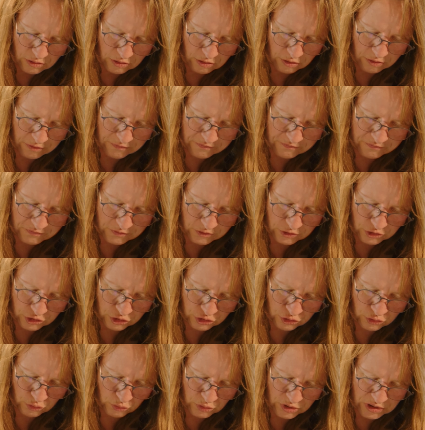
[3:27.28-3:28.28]
of
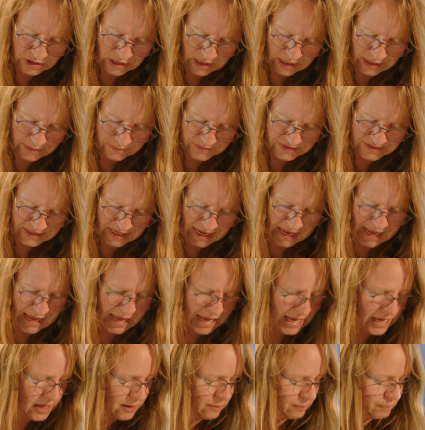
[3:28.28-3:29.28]
2 times
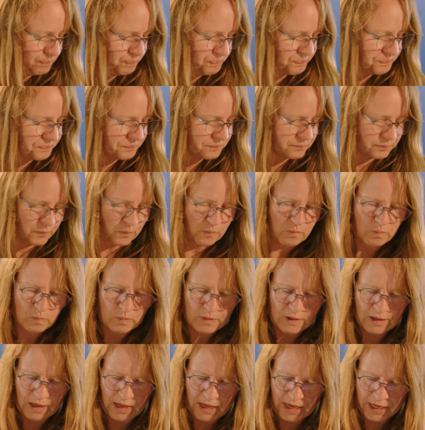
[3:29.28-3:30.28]
A,
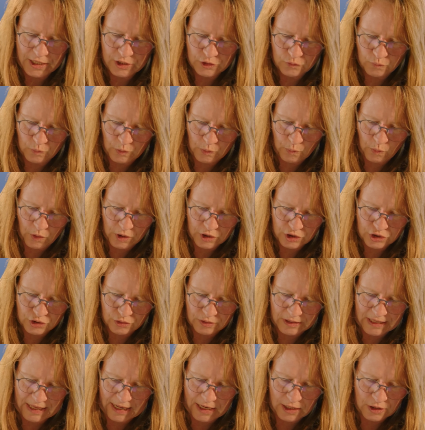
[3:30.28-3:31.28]
and we want to
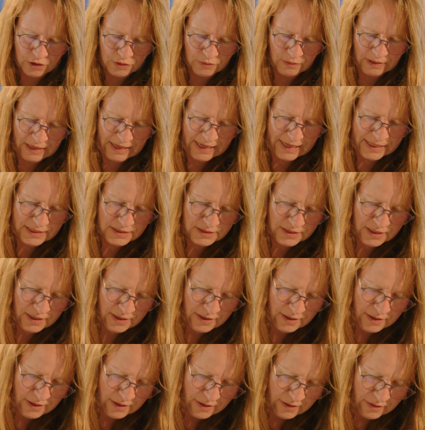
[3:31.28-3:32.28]
calculate
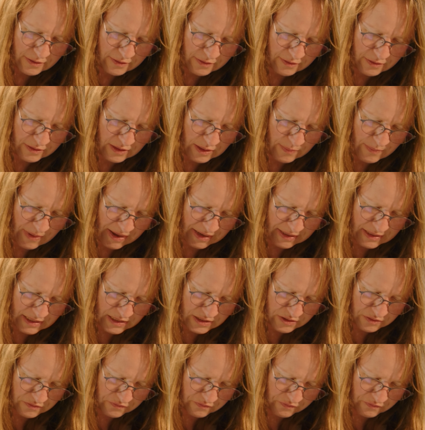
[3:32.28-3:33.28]
the magnetic